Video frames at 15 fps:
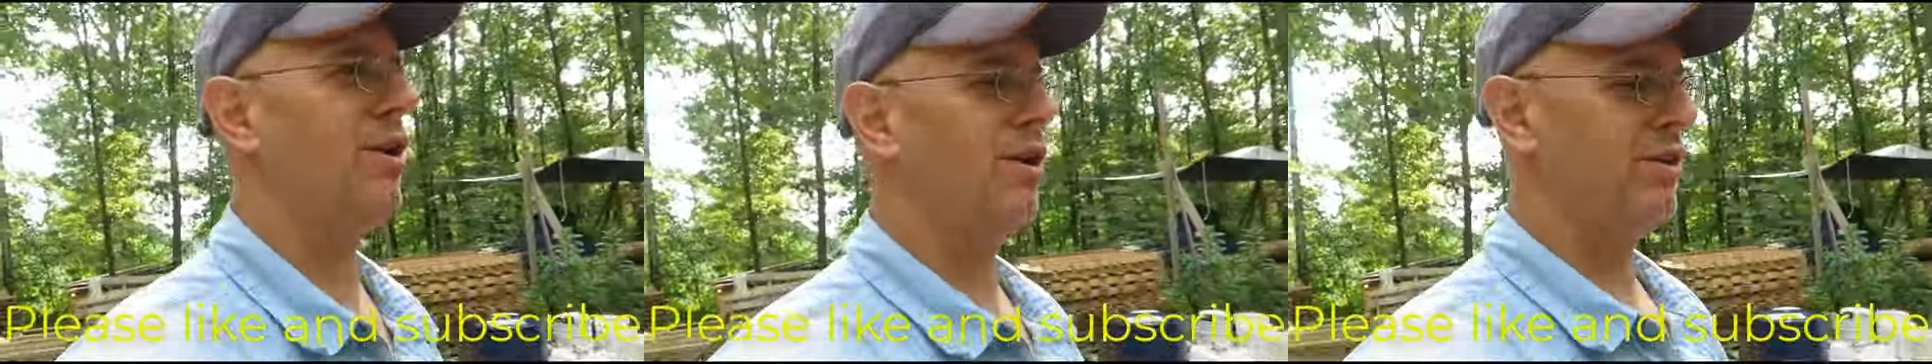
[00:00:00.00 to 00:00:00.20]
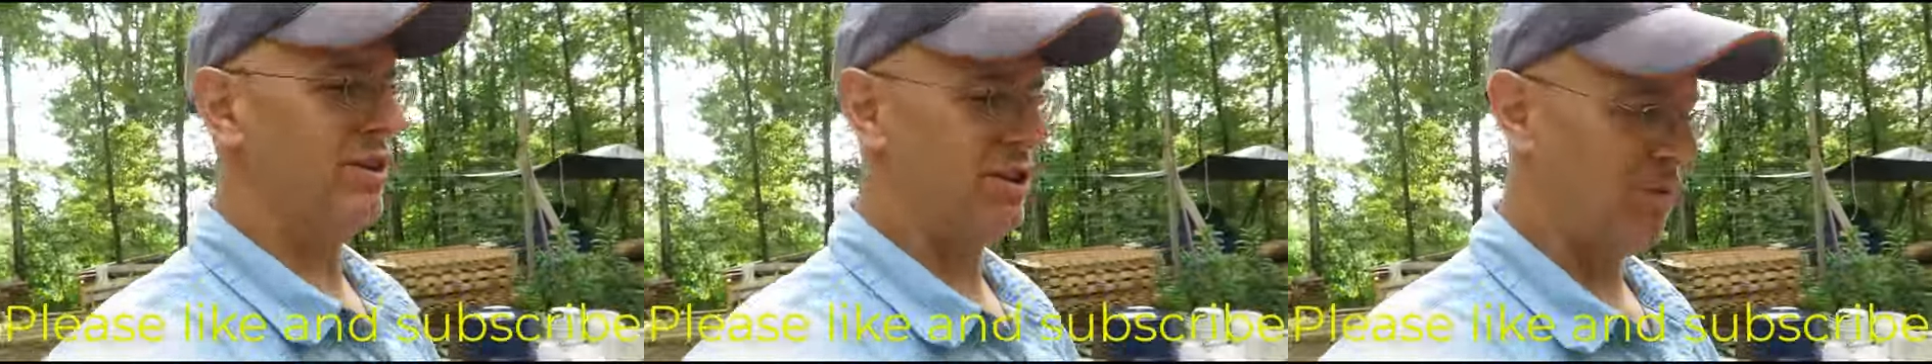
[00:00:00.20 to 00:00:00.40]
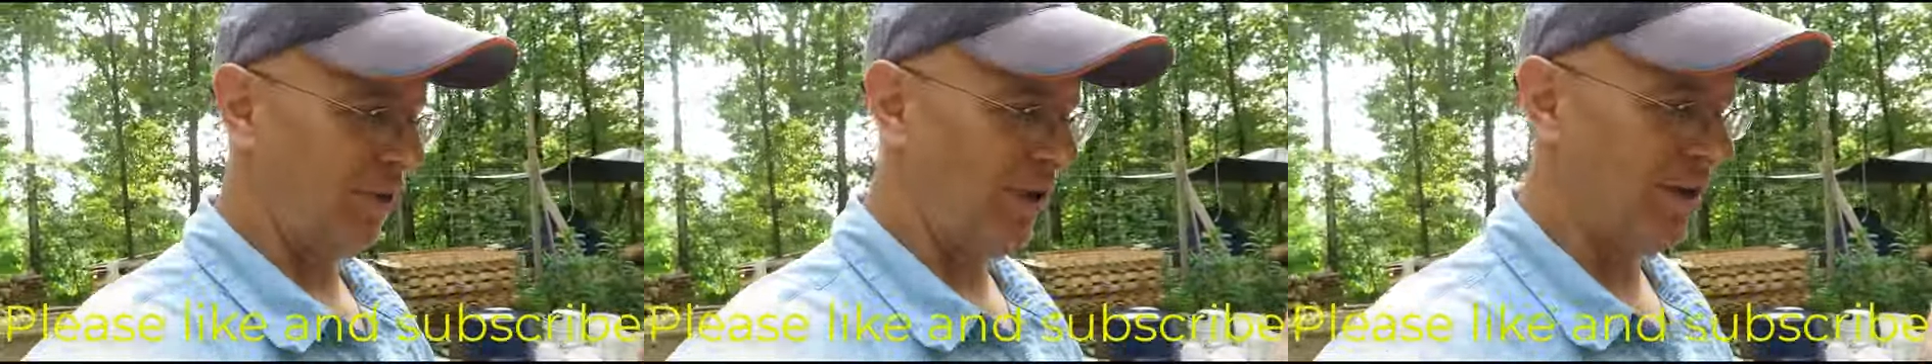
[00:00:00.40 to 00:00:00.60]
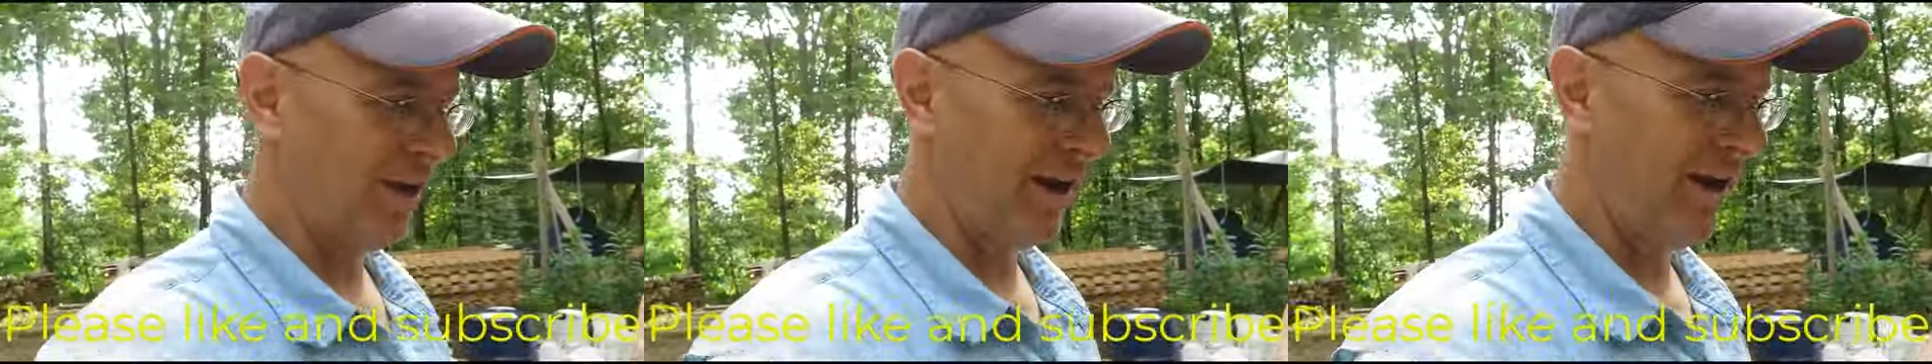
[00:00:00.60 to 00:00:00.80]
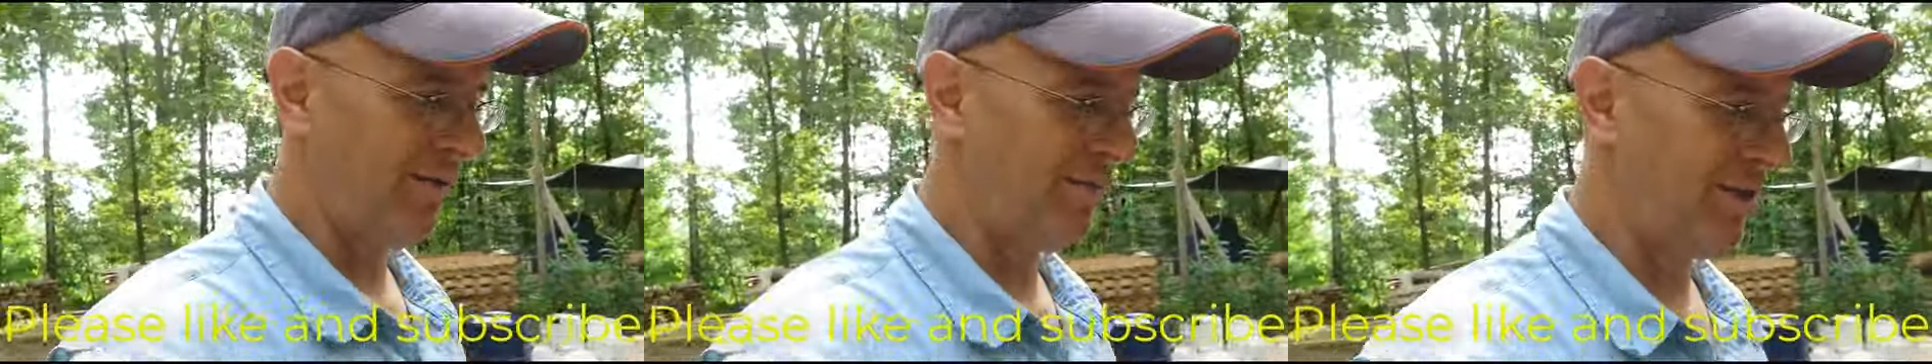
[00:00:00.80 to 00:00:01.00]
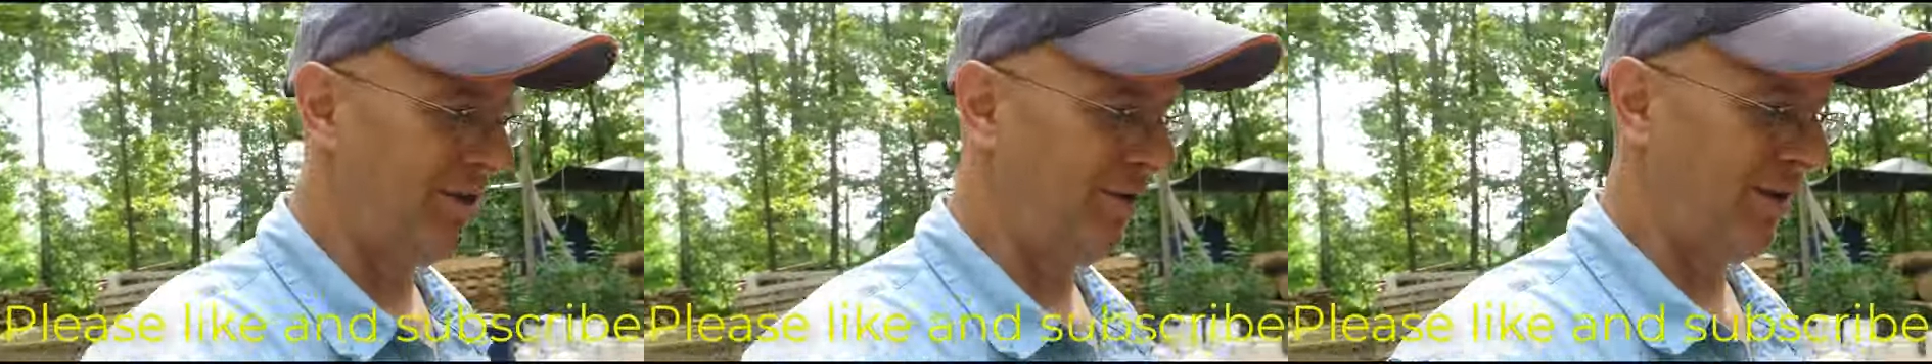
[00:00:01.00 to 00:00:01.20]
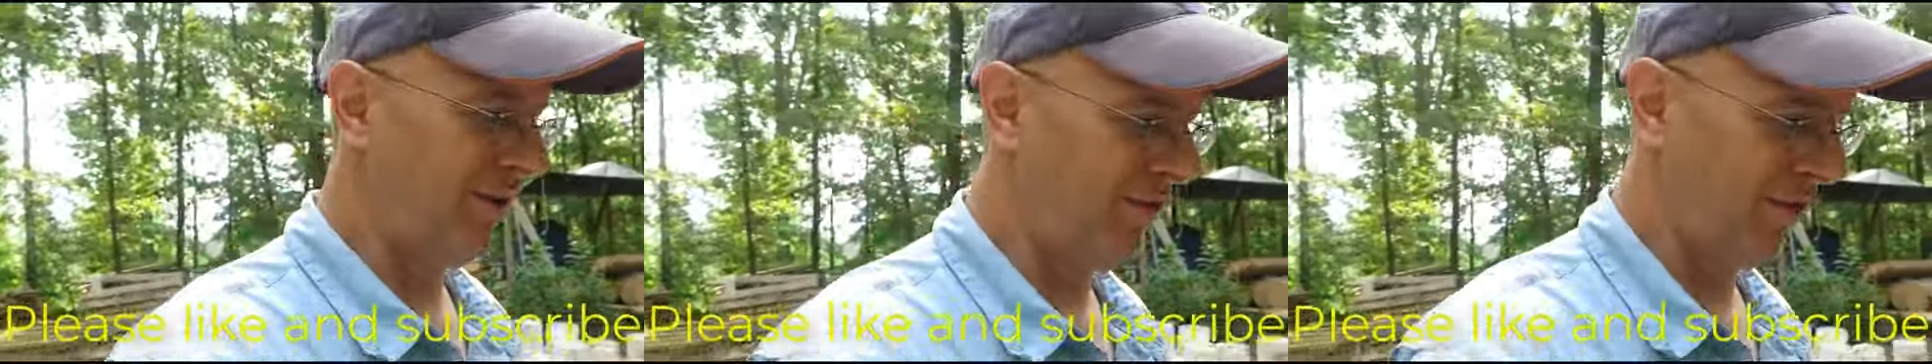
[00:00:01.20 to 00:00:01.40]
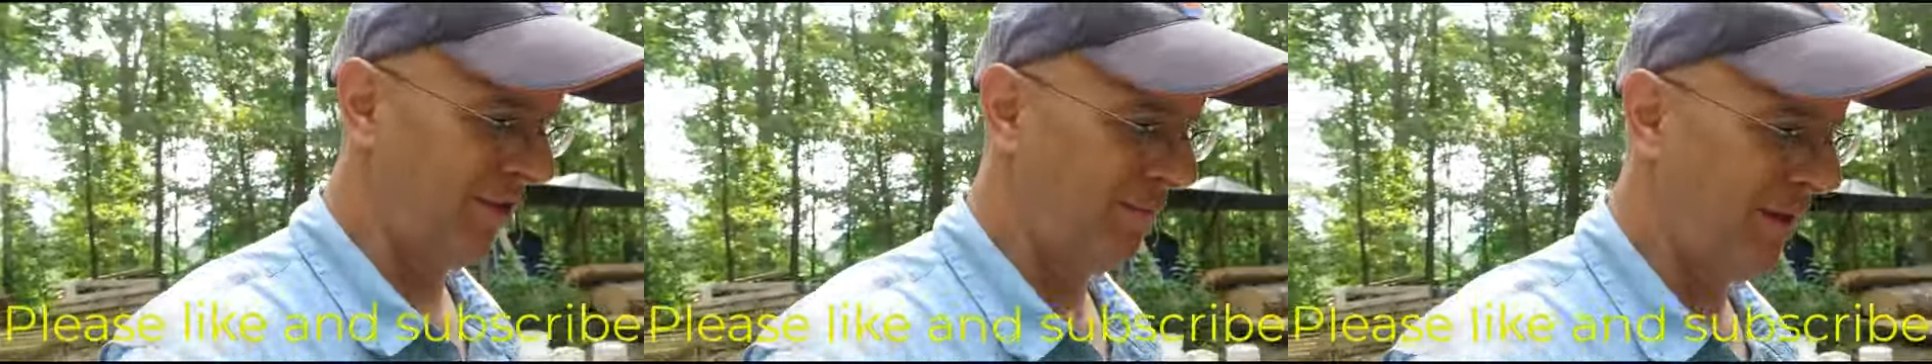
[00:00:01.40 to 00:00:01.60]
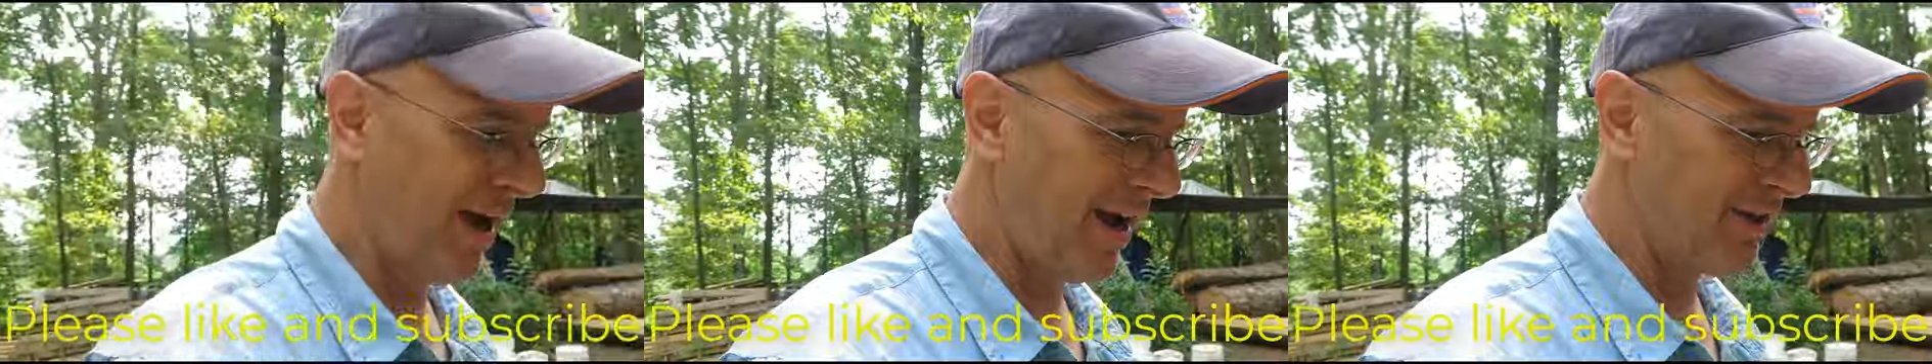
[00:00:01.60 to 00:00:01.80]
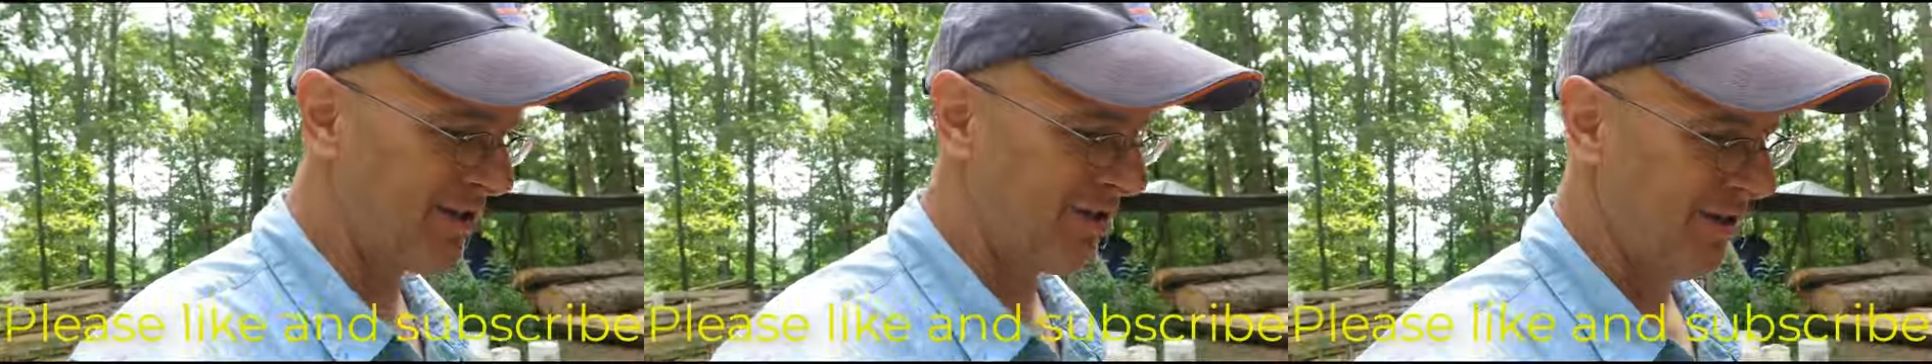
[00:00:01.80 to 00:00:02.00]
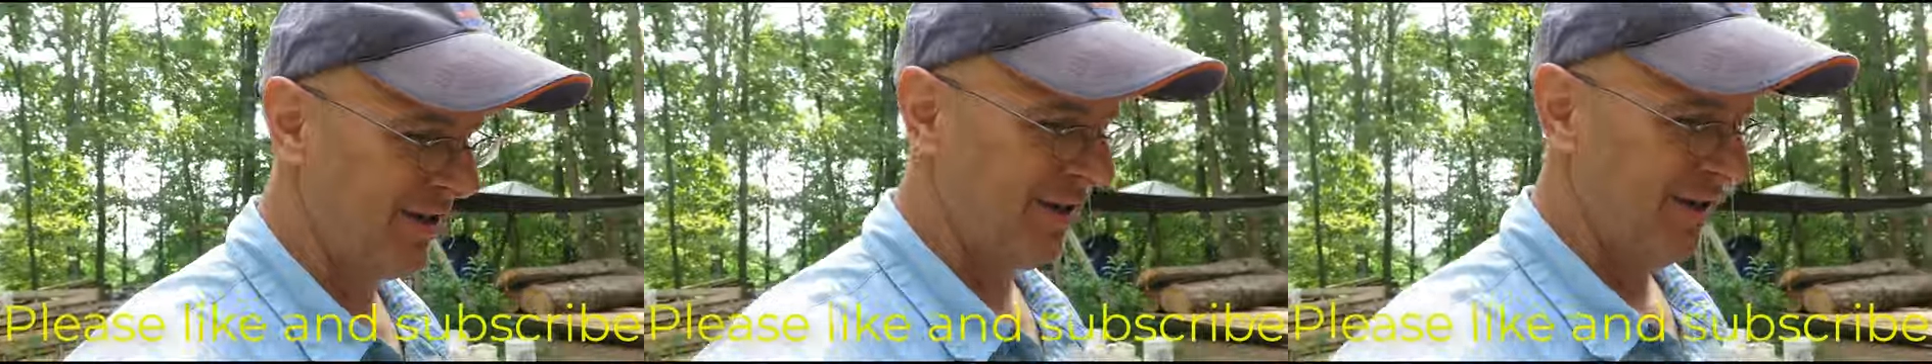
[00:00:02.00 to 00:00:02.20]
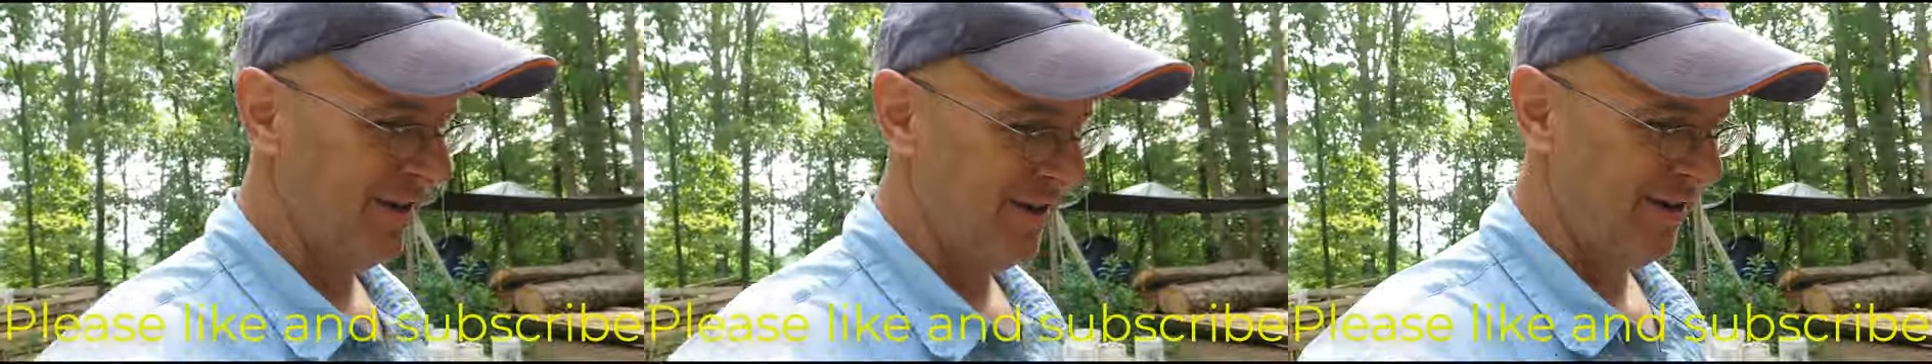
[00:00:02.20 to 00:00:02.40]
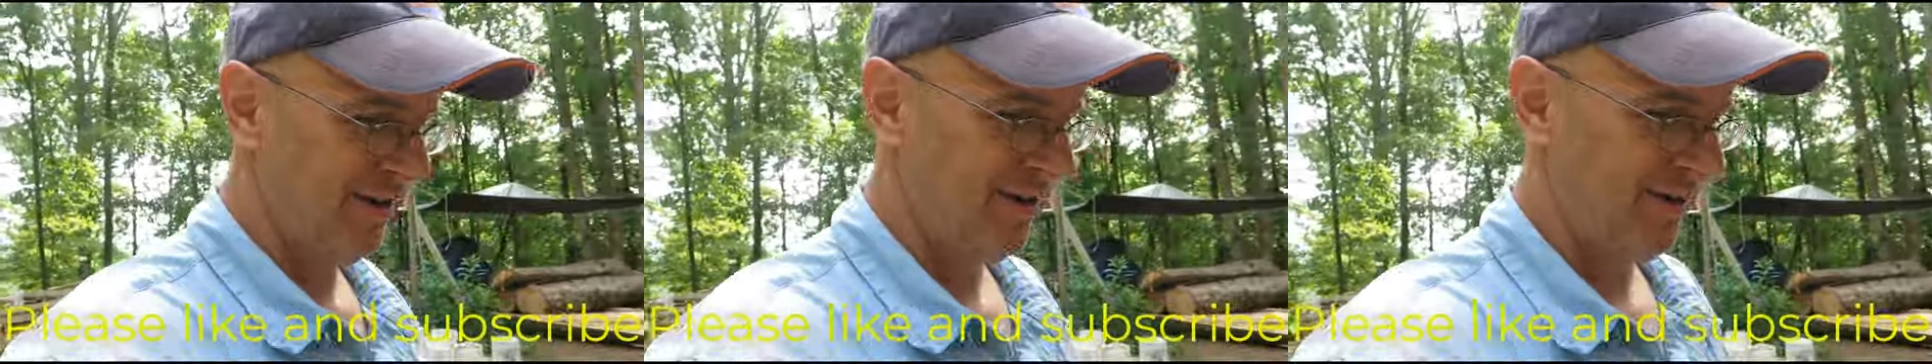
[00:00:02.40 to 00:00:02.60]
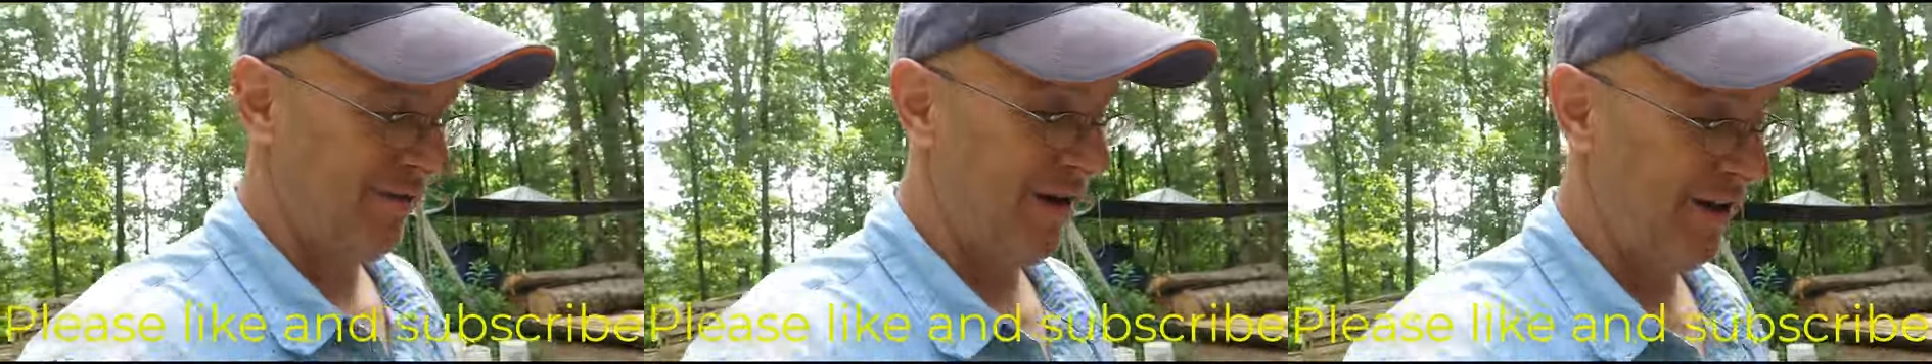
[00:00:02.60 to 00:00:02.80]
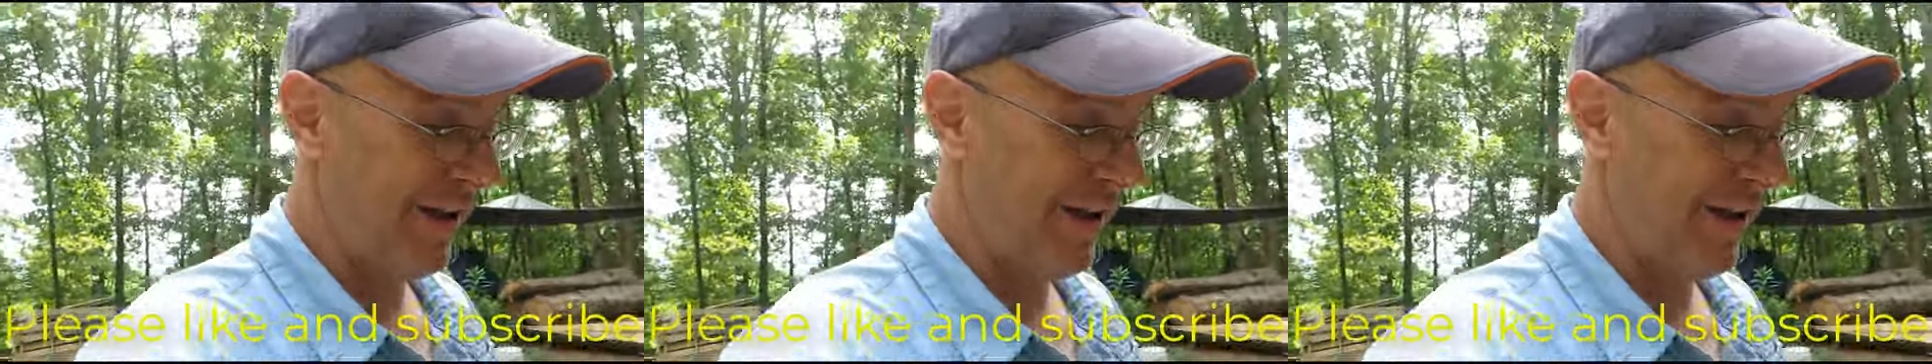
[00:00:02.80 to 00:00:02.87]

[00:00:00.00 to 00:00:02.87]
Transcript: All of this work that I've been doing for the past,